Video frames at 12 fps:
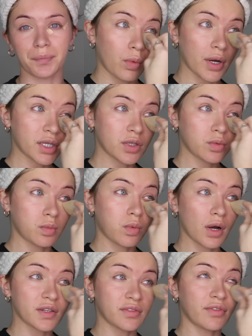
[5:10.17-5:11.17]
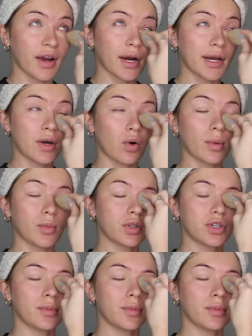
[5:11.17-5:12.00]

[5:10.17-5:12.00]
Which was very normal,